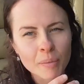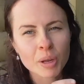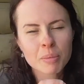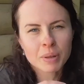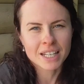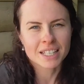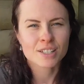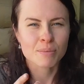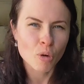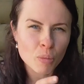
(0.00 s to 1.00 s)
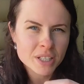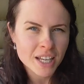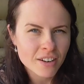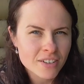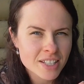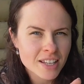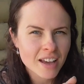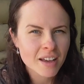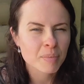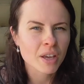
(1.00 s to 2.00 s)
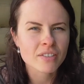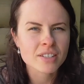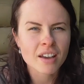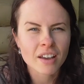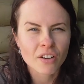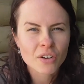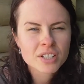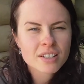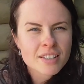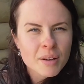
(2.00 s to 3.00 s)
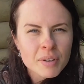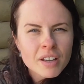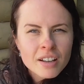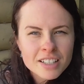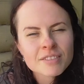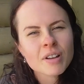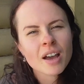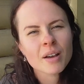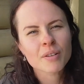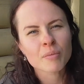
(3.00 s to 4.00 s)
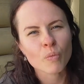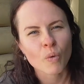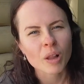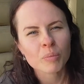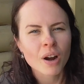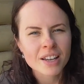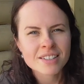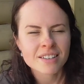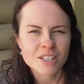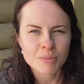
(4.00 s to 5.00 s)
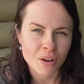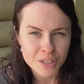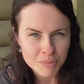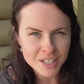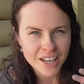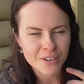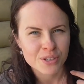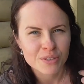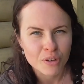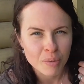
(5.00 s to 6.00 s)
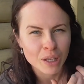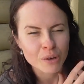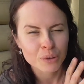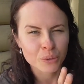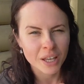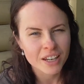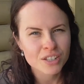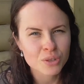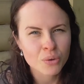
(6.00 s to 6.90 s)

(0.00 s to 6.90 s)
I'm going to be planting some more potatoes uh, because I got some uh, well-priced sprouting potatoes from my local organic